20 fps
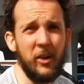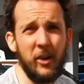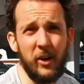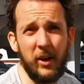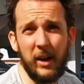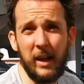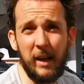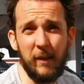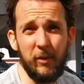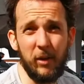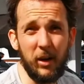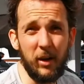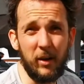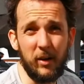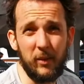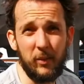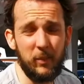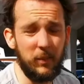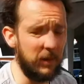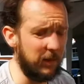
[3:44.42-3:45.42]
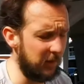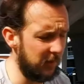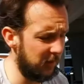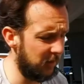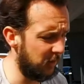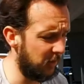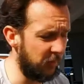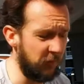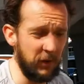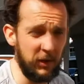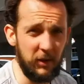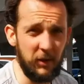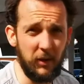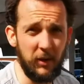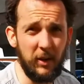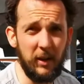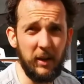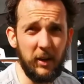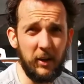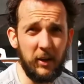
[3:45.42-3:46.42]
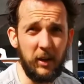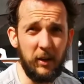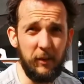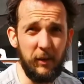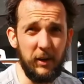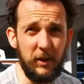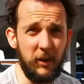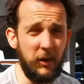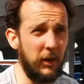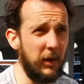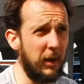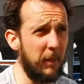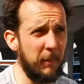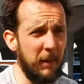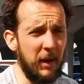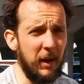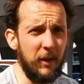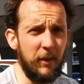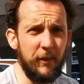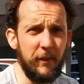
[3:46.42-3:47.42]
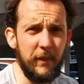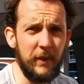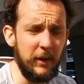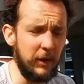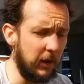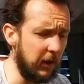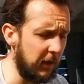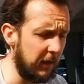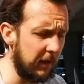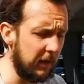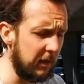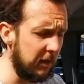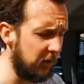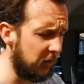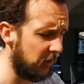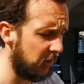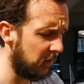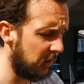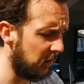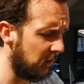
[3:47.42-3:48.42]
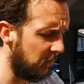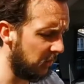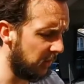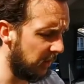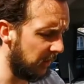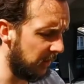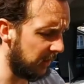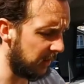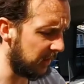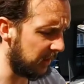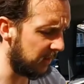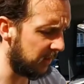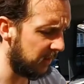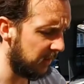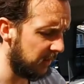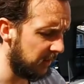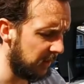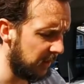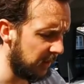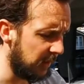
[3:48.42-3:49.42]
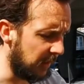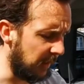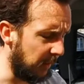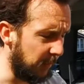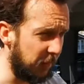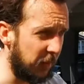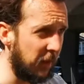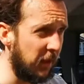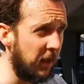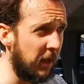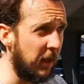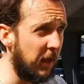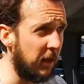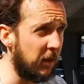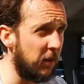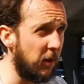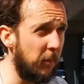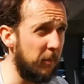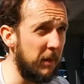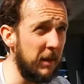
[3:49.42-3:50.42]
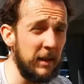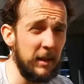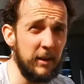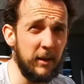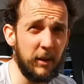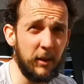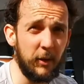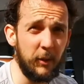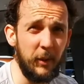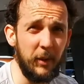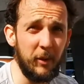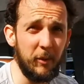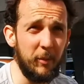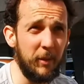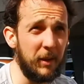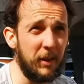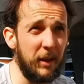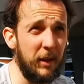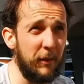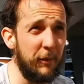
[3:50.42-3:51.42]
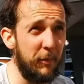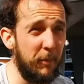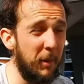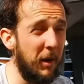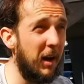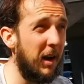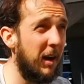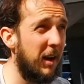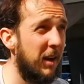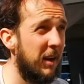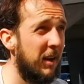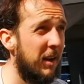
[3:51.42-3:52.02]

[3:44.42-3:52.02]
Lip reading: don't know, I'll have a look when I look at the video, and I might have, I'll include the clips here and completely disagree with myself, but